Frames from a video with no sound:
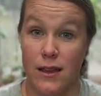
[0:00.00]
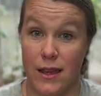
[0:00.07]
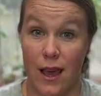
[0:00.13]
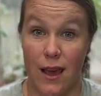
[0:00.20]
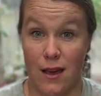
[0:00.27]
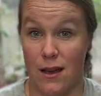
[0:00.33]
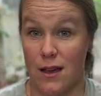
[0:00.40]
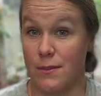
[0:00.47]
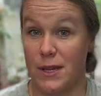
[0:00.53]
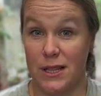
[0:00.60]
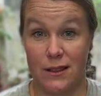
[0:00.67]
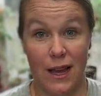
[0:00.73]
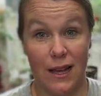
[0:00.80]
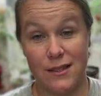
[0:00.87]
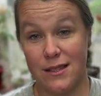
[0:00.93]
Yeah, I
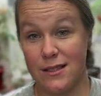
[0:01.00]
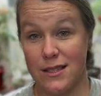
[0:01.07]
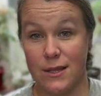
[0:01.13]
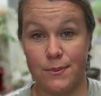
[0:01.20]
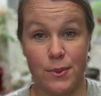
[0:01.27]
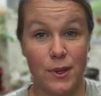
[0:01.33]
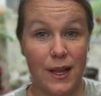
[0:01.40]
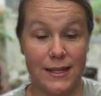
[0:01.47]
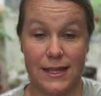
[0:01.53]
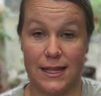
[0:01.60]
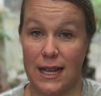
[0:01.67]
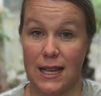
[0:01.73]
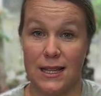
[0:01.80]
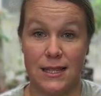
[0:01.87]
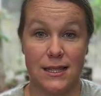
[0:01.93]
mean, that's as simple as it
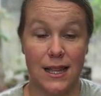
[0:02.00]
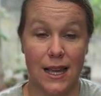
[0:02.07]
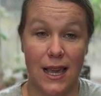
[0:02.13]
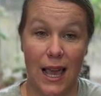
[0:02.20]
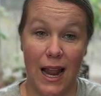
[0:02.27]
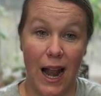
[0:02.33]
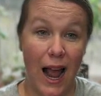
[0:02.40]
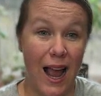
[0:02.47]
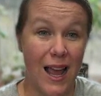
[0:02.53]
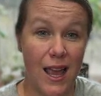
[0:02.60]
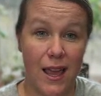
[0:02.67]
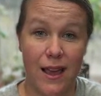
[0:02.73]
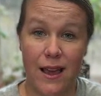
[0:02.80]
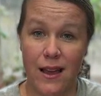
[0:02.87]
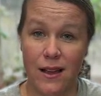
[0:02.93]
is. Like
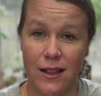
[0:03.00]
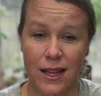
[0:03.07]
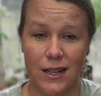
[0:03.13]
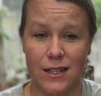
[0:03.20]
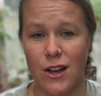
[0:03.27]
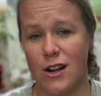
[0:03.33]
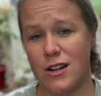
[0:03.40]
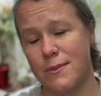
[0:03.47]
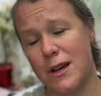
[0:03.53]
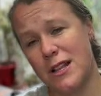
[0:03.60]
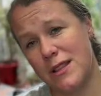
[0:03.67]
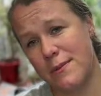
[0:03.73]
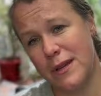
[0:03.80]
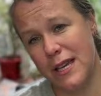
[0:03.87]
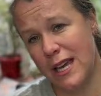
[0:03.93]
I talked about
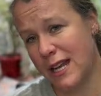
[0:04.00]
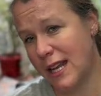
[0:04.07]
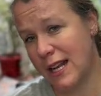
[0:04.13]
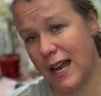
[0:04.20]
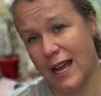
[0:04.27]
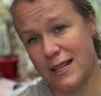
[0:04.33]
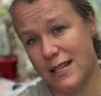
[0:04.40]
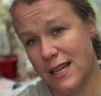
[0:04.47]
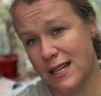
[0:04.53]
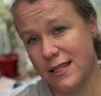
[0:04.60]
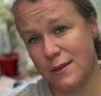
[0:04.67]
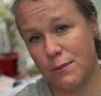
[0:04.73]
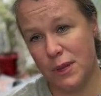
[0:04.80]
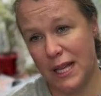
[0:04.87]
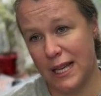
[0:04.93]
in the beginning, I tend
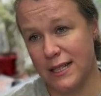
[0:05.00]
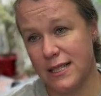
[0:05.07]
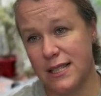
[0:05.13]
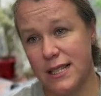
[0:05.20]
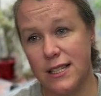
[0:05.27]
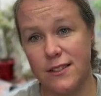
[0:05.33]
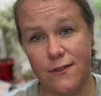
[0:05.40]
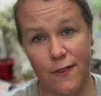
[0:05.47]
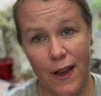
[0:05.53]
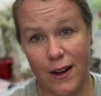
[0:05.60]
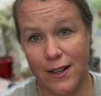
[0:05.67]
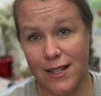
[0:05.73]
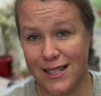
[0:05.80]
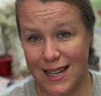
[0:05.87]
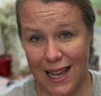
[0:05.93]
to plant these
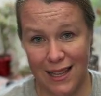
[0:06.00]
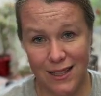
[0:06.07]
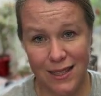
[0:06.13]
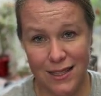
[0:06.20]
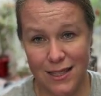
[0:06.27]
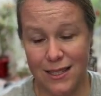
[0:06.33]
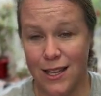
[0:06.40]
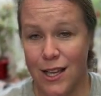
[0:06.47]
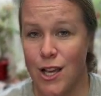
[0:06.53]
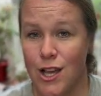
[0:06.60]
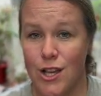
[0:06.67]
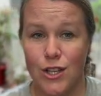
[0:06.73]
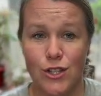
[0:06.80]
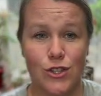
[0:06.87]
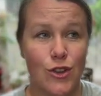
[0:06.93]
very dense.
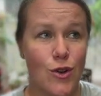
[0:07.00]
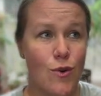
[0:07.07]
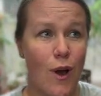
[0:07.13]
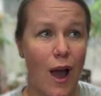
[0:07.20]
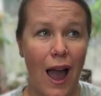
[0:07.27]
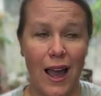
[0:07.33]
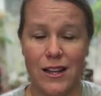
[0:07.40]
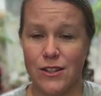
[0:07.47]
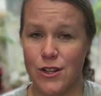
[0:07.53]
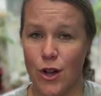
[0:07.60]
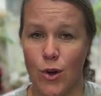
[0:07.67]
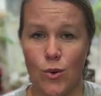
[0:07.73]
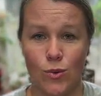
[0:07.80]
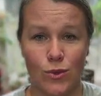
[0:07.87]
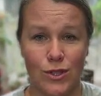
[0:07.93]
So I
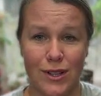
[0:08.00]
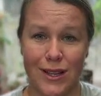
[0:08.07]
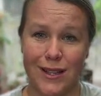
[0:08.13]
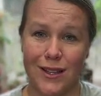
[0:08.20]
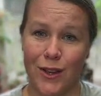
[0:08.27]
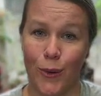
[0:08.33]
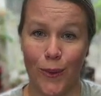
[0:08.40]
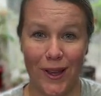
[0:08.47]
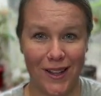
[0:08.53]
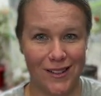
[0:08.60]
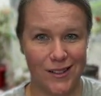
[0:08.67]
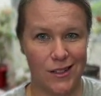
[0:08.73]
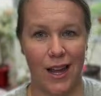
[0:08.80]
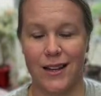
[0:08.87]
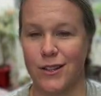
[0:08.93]
don't like go
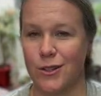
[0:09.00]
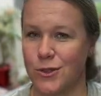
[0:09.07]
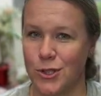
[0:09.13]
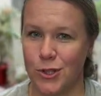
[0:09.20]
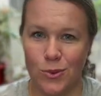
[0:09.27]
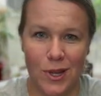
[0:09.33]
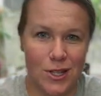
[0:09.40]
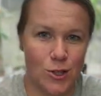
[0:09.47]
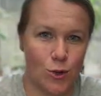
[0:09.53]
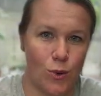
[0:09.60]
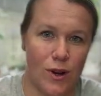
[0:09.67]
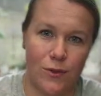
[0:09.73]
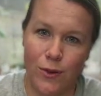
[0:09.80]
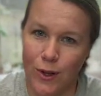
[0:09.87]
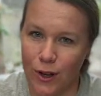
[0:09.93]
in and I don't do like
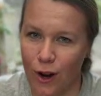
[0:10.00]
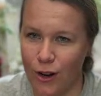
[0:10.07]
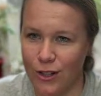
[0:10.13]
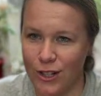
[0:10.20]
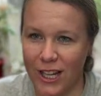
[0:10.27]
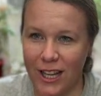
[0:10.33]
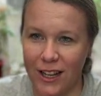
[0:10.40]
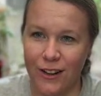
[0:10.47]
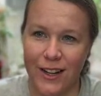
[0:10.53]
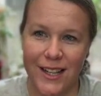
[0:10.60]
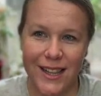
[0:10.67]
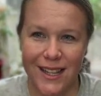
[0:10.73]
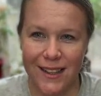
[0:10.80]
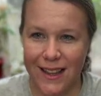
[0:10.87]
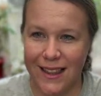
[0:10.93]
square foot gardening or
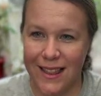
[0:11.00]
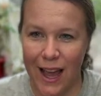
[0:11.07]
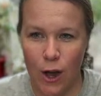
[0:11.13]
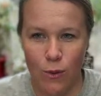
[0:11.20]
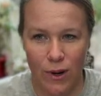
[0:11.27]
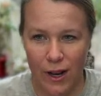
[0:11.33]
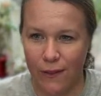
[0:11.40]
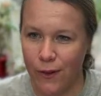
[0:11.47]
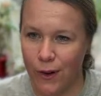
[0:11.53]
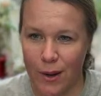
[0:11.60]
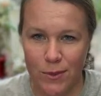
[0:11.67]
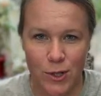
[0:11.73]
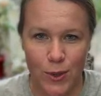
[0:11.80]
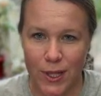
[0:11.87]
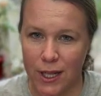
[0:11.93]
anything like that whenever
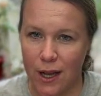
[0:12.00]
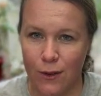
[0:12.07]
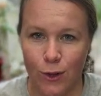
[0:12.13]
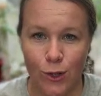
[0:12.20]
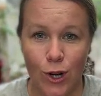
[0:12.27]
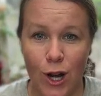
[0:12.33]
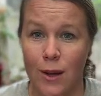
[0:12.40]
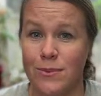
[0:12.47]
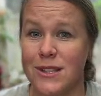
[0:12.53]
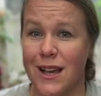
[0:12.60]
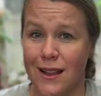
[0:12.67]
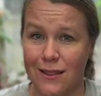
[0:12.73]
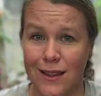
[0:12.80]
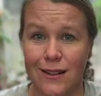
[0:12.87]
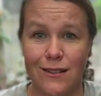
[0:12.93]
I'm doing cover crops.
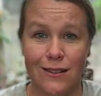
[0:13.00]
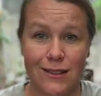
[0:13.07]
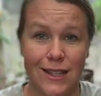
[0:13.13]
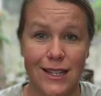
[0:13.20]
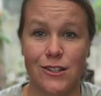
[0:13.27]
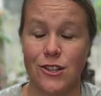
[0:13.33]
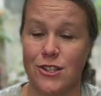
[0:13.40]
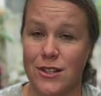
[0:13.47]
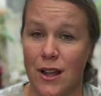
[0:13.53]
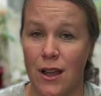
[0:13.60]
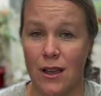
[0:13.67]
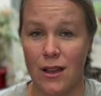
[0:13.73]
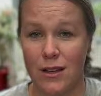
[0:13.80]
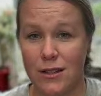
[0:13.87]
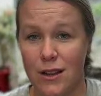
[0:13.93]
I literally just
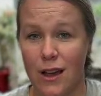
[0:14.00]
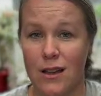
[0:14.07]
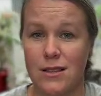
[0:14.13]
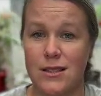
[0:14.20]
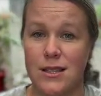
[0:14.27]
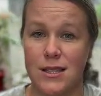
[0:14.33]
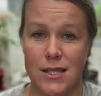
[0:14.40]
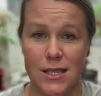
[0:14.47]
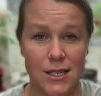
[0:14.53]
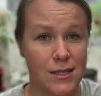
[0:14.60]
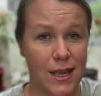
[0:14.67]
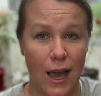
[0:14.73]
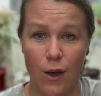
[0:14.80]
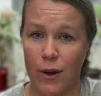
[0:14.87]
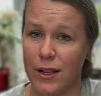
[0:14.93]
toss the
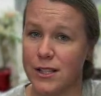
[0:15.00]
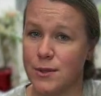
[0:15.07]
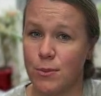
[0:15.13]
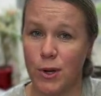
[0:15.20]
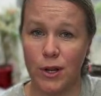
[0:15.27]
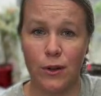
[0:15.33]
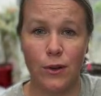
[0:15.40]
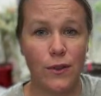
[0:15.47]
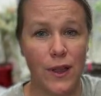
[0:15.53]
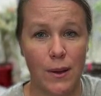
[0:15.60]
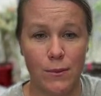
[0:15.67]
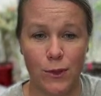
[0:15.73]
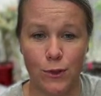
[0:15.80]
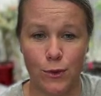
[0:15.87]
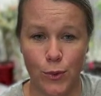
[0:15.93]
seeds out. I sprinkle
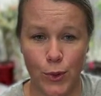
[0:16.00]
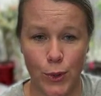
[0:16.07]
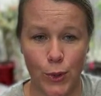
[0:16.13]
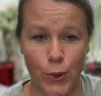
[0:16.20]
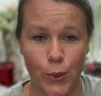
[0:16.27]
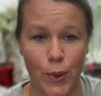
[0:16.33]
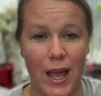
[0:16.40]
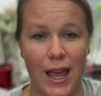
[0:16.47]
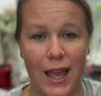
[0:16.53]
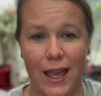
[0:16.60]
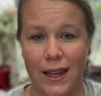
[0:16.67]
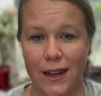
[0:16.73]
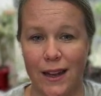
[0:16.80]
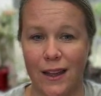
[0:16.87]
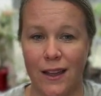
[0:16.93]
them through
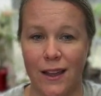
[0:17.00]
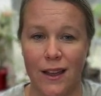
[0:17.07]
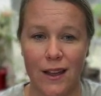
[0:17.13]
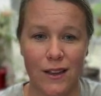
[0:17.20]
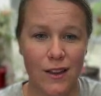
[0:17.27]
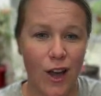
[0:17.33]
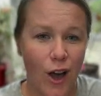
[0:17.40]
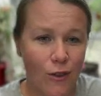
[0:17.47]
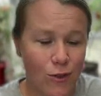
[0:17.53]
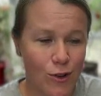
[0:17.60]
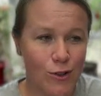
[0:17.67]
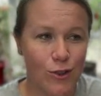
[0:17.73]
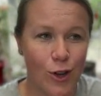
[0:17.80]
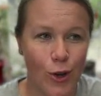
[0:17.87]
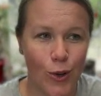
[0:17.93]
and
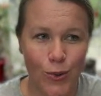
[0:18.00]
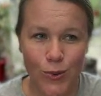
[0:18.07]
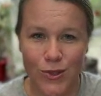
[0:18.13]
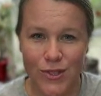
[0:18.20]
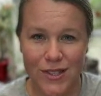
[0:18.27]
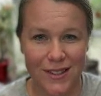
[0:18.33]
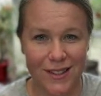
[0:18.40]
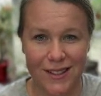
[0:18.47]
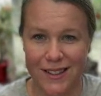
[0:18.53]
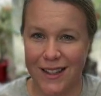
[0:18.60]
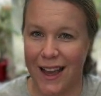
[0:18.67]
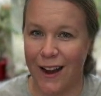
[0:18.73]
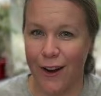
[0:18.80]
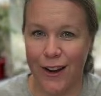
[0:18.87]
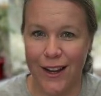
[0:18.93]
cover those
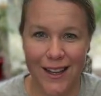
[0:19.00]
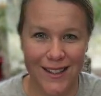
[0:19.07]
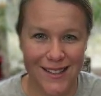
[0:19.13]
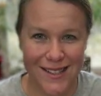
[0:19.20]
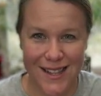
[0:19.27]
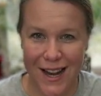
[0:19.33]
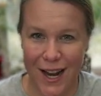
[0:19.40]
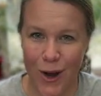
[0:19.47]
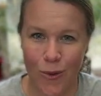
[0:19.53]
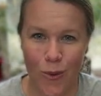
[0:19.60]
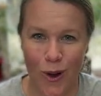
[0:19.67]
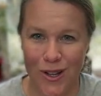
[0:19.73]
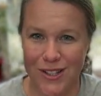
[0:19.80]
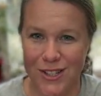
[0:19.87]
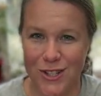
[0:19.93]
areas that I
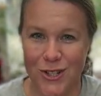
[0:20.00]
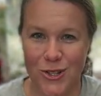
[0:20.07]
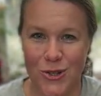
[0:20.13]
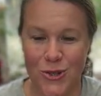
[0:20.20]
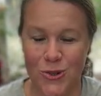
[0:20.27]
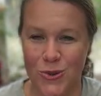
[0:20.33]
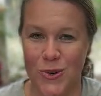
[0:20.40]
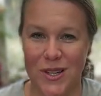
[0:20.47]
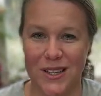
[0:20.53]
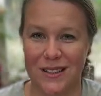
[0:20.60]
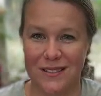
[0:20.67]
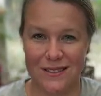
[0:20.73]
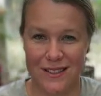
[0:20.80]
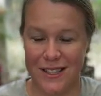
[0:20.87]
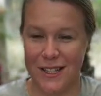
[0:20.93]
want
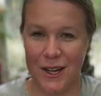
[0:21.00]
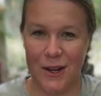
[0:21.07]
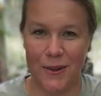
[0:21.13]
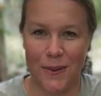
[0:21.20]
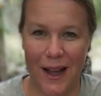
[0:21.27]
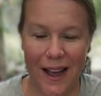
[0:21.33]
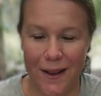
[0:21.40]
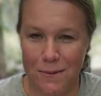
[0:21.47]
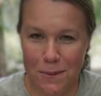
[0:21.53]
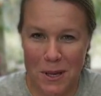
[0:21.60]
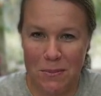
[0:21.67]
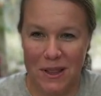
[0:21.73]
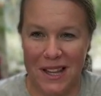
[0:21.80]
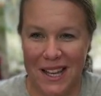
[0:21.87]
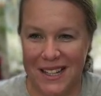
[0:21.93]
to, be
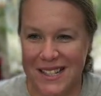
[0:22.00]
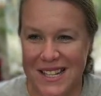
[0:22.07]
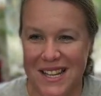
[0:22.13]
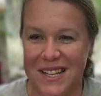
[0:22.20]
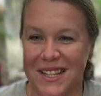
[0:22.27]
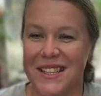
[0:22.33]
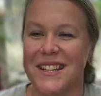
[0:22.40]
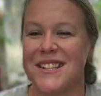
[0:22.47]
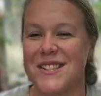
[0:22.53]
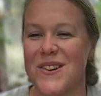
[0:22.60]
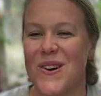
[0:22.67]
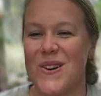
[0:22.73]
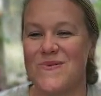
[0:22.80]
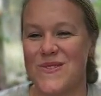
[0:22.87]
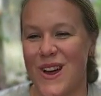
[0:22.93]
planted.
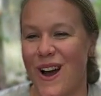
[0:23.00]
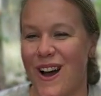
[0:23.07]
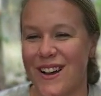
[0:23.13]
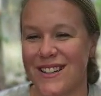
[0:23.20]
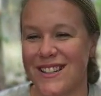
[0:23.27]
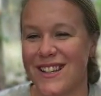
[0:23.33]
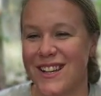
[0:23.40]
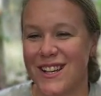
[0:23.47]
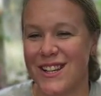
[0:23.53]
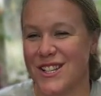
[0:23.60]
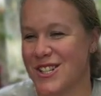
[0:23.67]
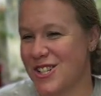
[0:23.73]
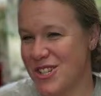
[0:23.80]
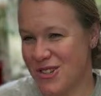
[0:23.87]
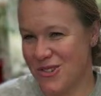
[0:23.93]
So I'm not
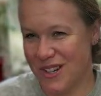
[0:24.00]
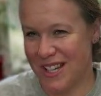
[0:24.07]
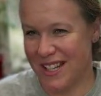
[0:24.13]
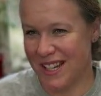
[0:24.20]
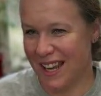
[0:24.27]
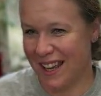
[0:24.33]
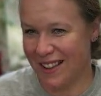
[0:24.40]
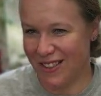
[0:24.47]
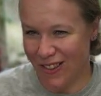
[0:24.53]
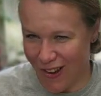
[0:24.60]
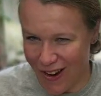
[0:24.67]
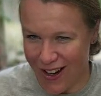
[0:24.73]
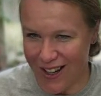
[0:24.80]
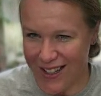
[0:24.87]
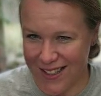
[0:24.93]
doing a
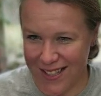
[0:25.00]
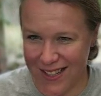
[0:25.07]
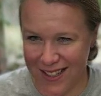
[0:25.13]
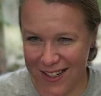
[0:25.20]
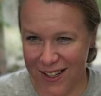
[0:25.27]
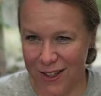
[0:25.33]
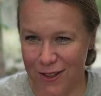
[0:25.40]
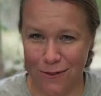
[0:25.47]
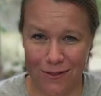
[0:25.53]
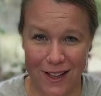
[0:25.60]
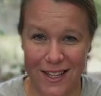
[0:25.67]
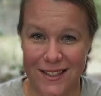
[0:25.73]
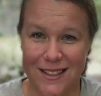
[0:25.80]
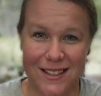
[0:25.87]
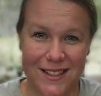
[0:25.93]
lot of
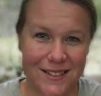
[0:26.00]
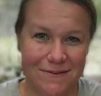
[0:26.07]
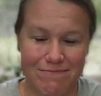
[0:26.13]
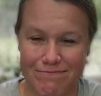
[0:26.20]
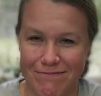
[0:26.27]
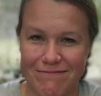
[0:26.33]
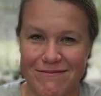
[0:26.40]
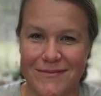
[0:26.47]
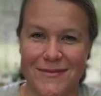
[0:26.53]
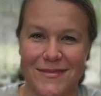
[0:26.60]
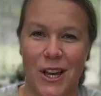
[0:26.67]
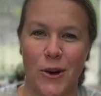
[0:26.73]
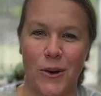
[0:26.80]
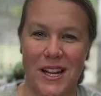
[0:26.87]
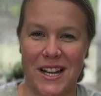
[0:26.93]
like
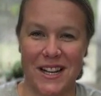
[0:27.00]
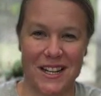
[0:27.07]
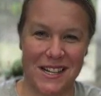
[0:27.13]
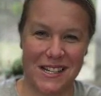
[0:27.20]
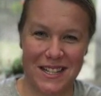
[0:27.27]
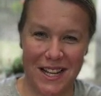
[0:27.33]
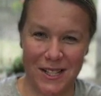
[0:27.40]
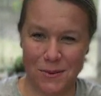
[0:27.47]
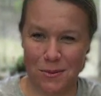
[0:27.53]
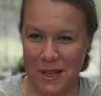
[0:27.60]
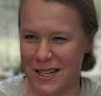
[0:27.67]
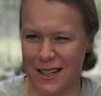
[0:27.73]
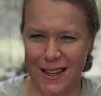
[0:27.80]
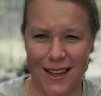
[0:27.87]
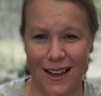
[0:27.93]
going in an intense
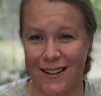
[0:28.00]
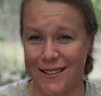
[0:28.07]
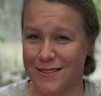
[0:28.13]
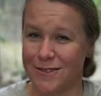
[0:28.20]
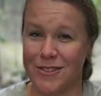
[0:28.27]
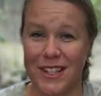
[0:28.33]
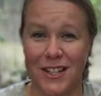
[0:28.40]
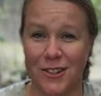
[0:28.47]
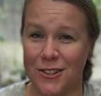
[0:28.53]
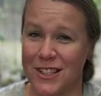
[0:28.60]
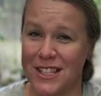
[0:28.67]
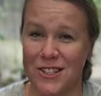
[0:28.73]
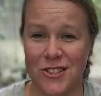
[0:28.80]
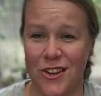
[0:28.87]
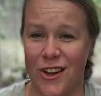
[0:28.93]
planting, like
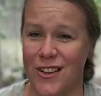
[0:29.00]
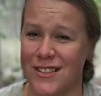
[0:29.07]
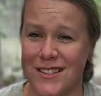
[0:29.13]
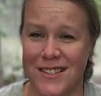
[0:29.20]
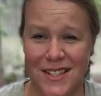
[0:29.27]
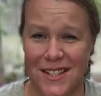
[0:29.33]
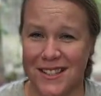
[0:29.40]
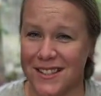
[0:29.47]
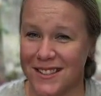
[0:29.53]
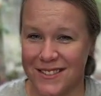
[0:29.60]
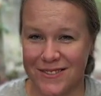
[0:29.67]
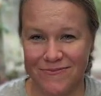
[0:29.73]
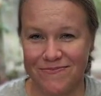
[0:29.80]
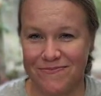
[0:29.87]
literally just tossing seeds.